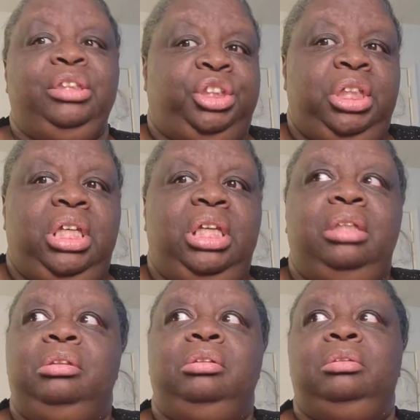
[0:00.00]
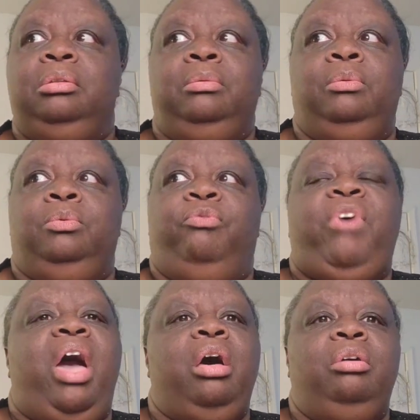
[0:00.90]
She can
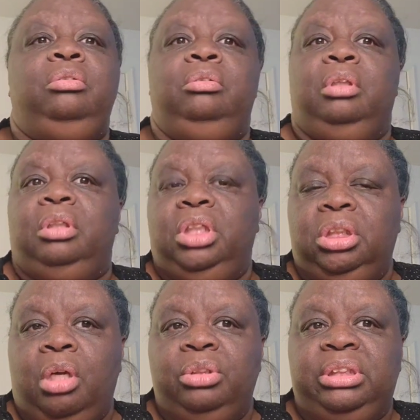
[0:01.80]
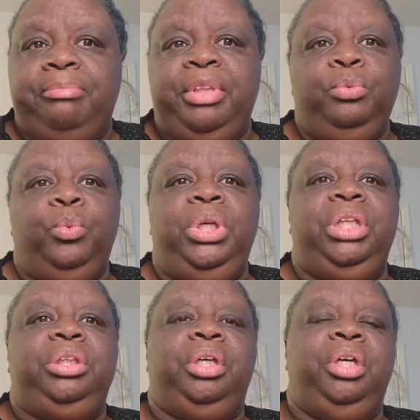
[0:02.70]
file, you know, something
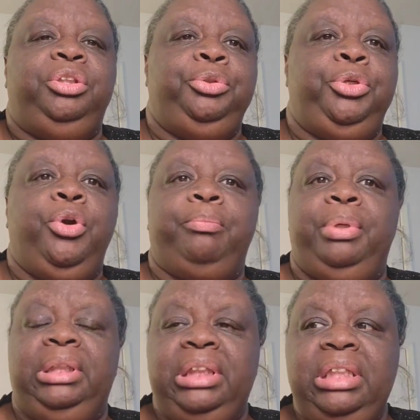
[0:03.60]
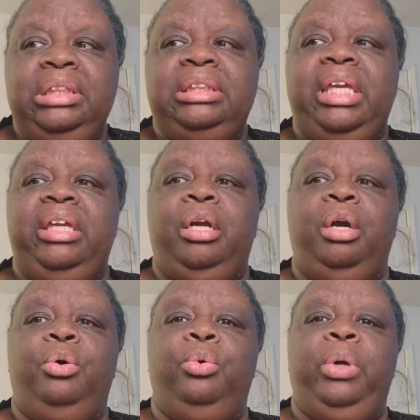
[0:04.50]
with New York police and
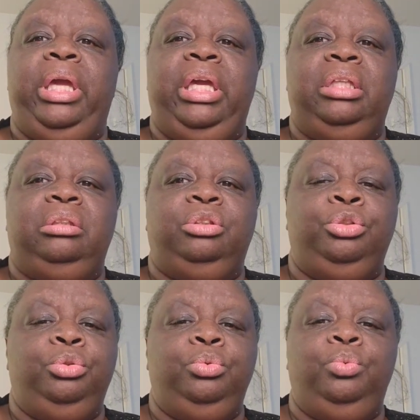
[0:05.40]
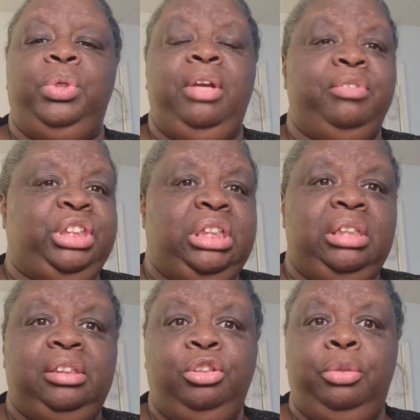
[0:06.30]
go and do whatever she
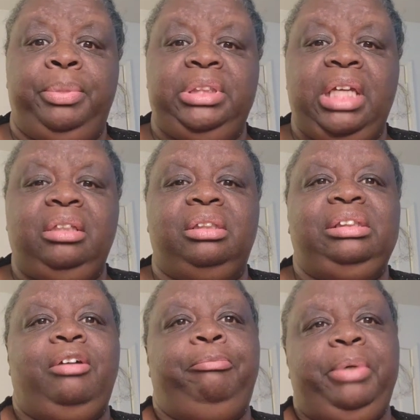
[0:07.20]
needs to do to protect herself.